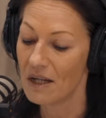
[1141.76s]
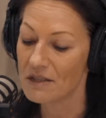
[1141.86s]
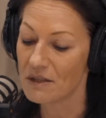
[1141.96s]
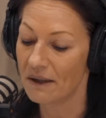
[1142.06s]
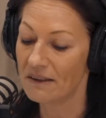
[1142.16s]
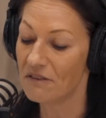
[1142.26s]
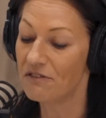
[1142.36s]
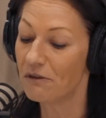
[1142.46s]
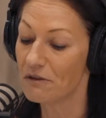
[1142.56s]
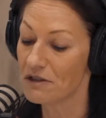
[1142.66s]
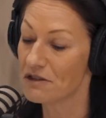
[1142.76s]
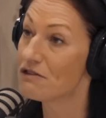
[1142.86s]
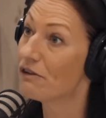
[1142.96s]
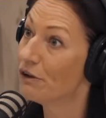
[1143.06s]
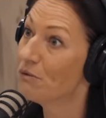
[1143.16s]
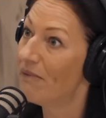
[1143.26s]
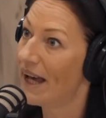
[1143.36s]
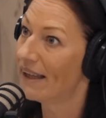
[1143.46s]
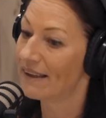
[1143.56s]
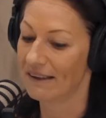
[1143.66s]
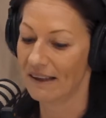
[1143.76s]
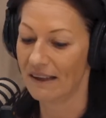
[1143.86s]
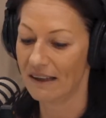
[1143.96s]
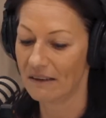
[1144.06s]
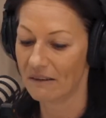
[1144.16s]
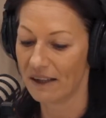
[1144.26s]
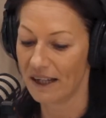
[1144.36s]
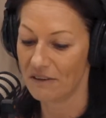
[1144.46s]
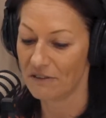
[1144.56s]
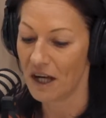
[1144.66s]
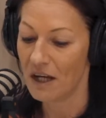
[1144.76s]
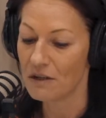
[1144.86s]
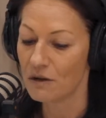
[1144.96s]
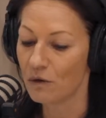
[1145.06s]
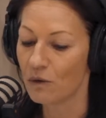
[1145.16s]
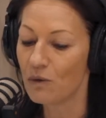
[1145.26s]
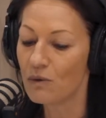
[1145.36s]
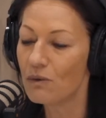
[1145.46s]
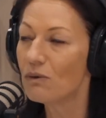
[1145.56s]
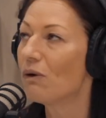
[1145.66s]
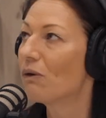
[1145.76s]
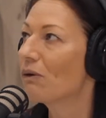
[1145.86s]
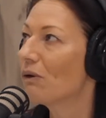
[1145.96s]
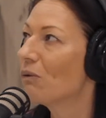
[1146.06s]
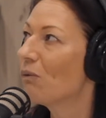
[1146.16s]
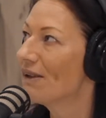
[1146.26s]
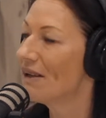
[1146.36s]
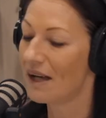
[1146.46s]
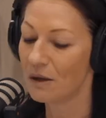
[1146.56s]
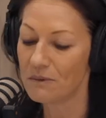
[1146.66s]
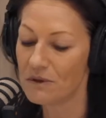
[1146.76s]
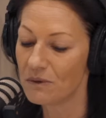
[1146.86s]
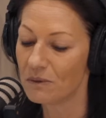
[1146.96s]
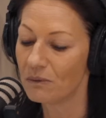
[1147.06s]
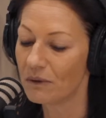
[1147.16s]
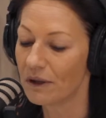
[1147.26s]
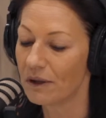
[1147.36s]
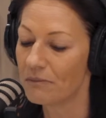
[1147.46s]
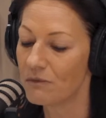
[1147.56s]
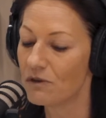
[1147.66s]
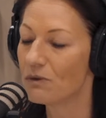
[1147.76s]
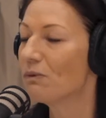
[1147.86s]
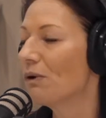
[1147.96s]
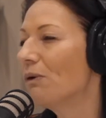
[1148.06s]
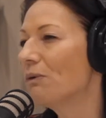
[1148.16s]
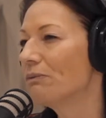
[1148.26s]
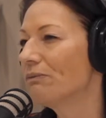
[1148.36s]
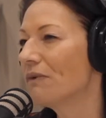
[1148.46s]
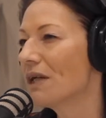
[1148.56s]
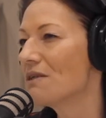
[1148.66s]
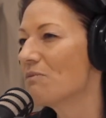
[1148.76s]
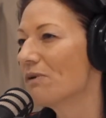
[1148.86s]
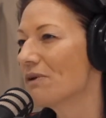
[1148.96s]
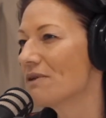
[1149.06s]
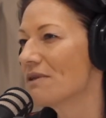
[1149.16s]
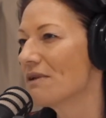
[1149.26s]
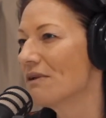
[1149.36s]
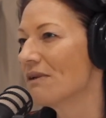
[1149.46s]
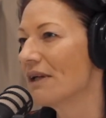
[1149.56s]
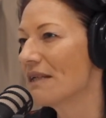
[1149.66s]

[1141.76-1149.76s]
So, and they force us to look back at our life. Who or what helped you to grow as a person,